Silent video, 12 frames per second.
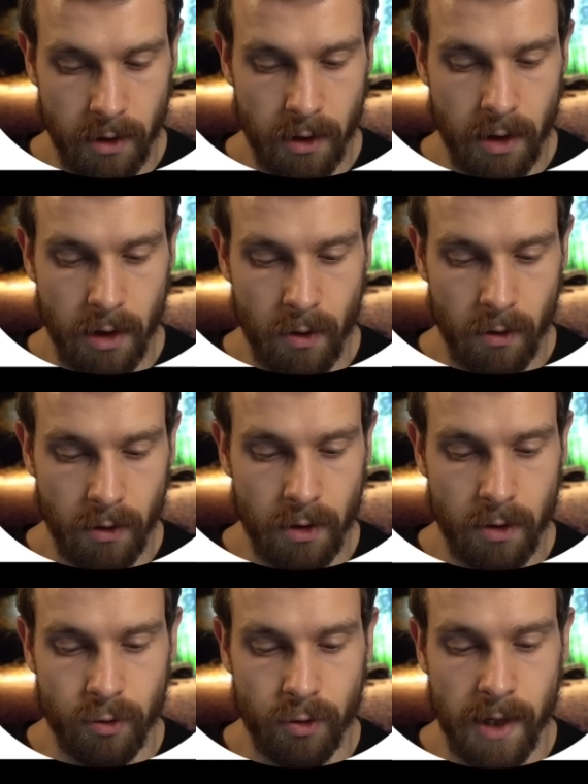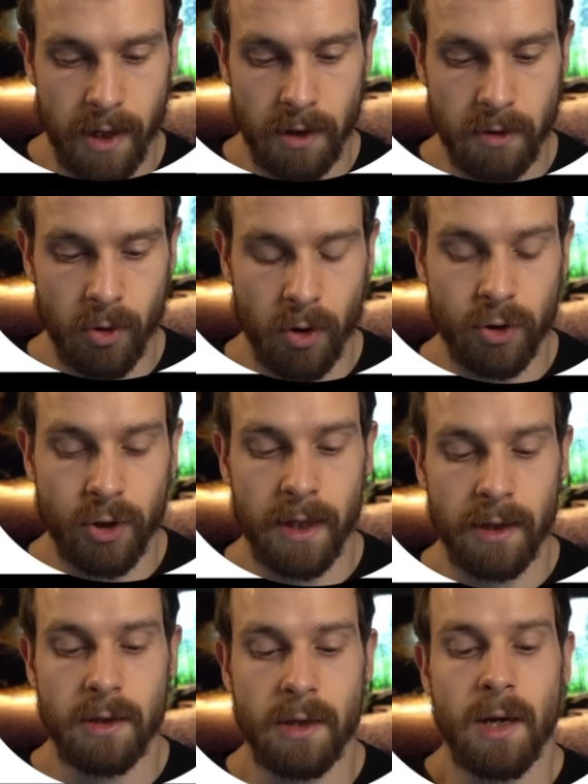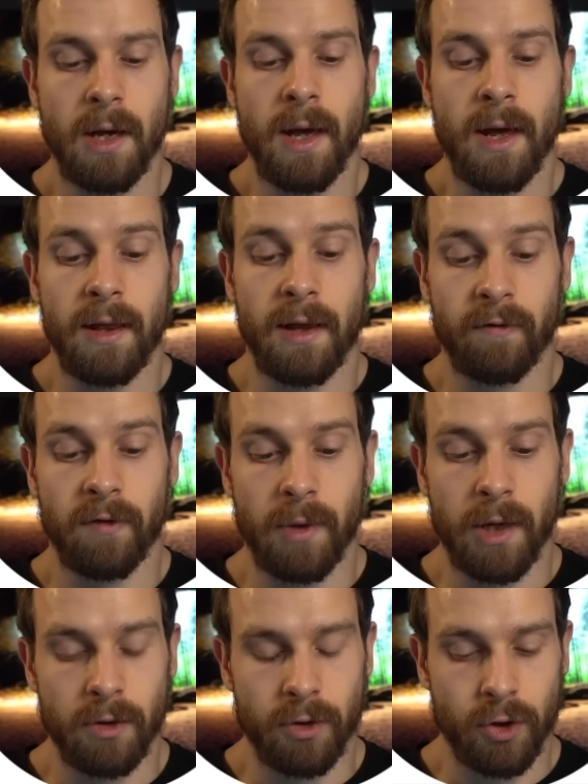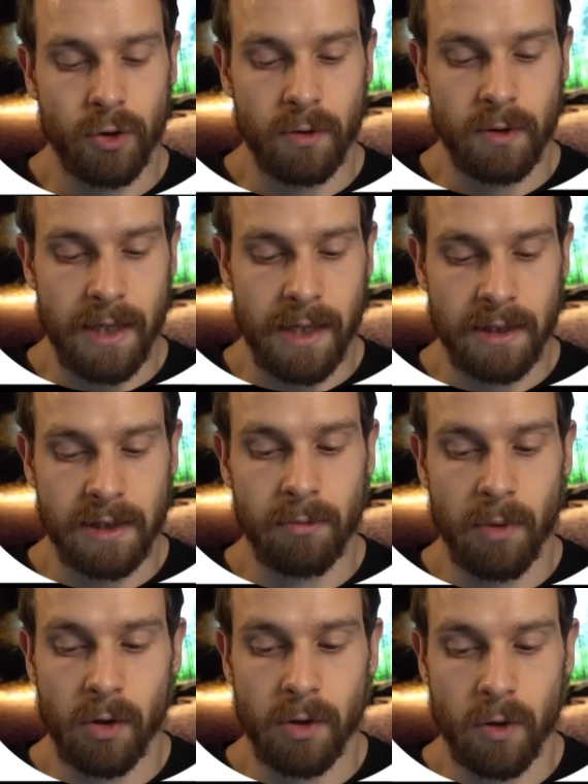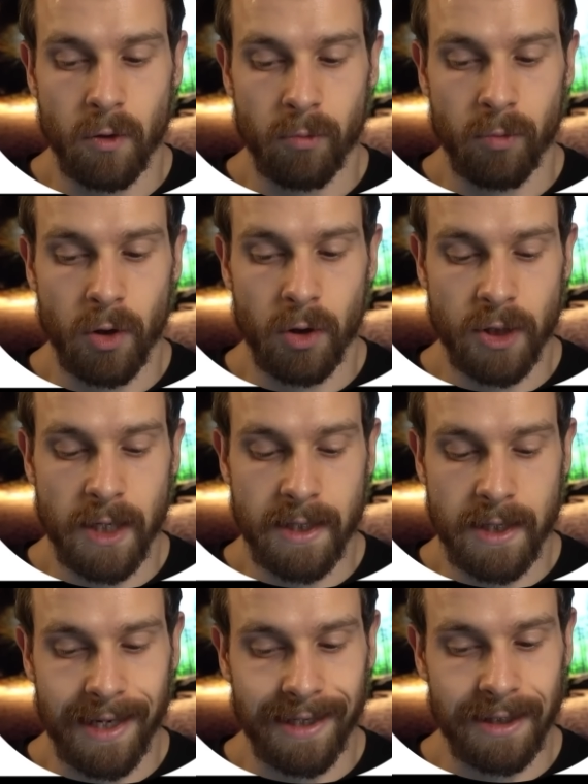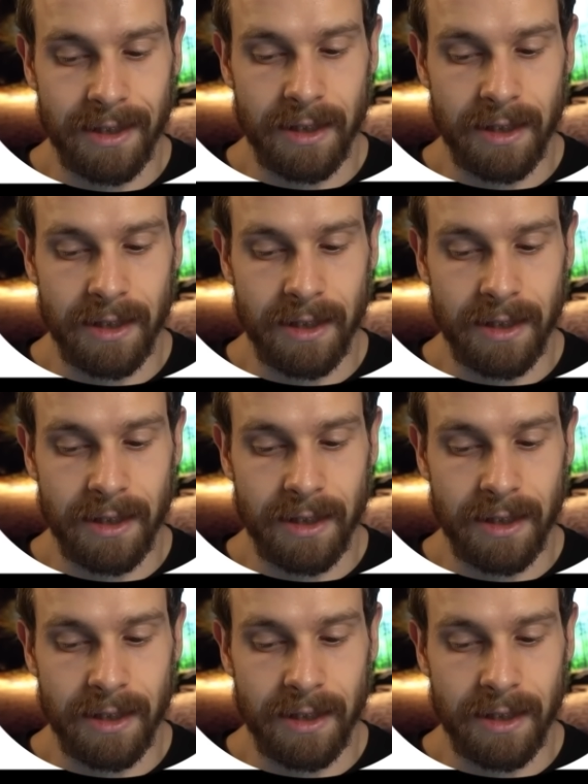your devices connected to Home Assistant using your voice with Google Home.